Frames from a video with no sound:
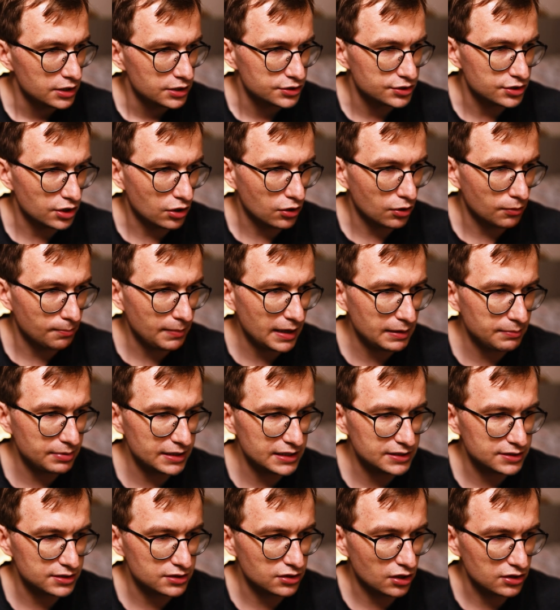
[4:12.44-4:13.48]
So maybe
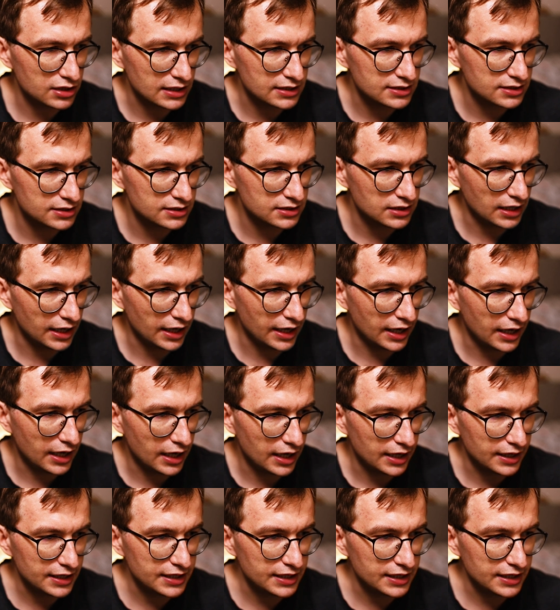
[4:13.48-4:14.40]
it's not as uh,